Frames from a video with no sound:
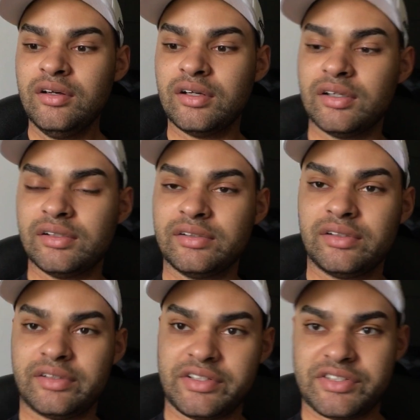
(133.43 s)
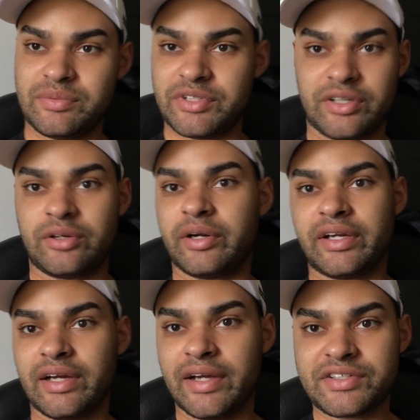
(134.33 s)
and he seems like a
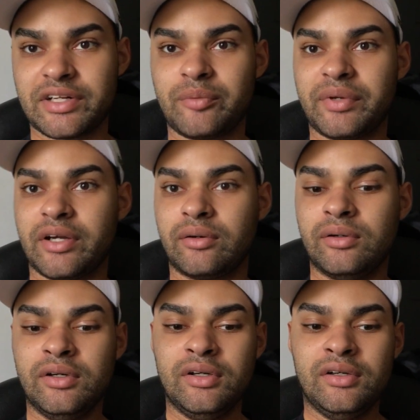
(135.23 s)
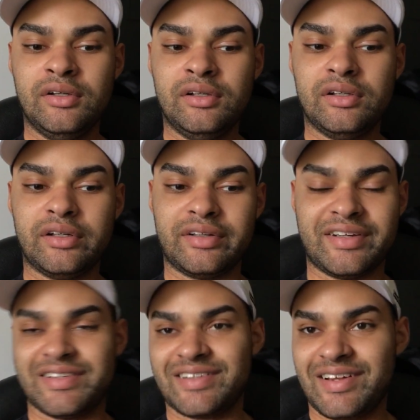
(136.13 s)
great guy. He's gonna help me out, and
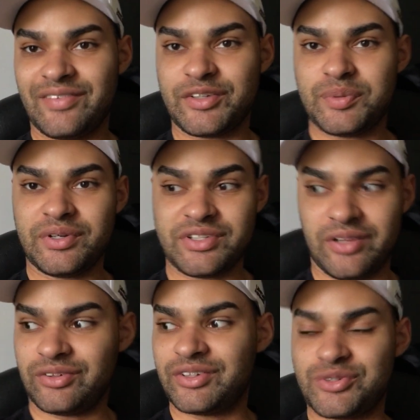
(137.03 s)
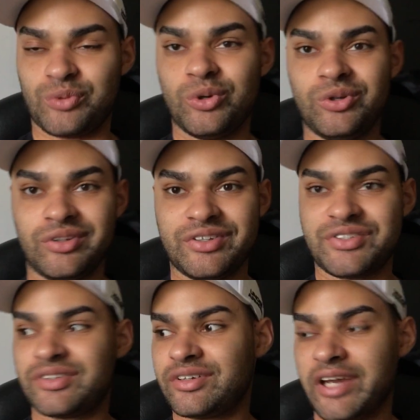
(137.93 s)
he has a lot of experience. And I look at his role,
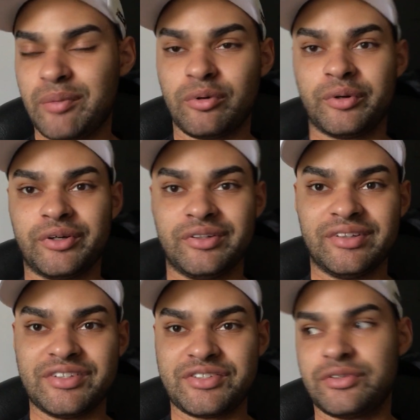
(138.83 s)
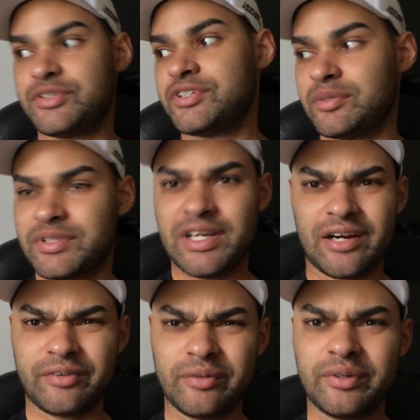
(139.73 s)
his camera reel, his or
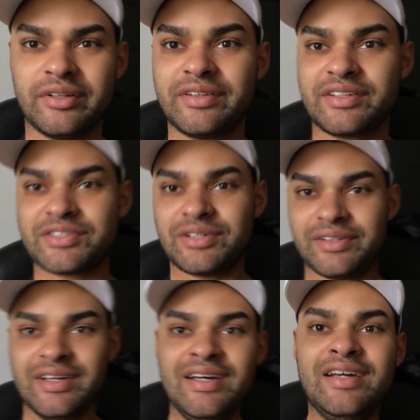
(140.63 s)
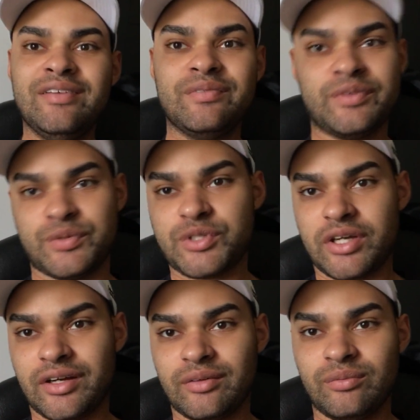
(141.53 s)
cinematography reel, I think it's called, is
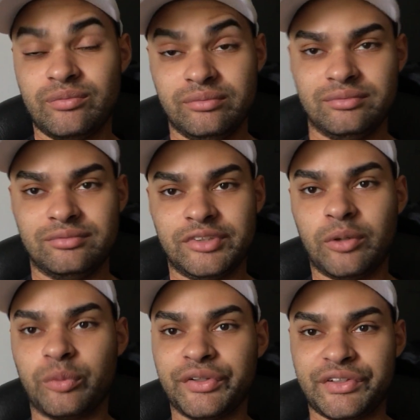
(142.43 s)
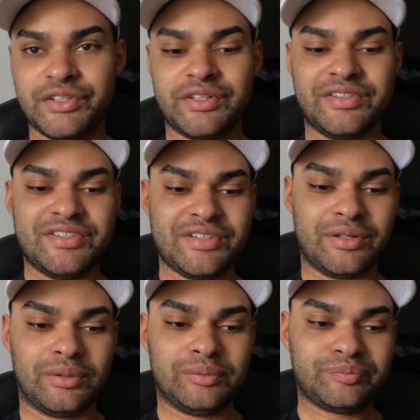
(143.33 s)
really good.
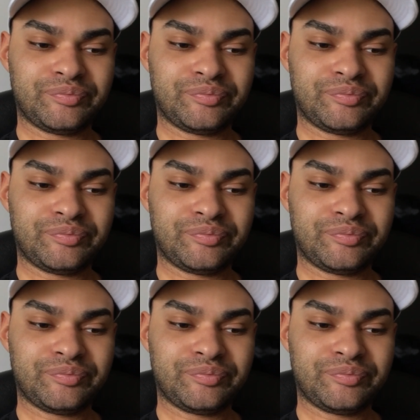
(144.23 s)
So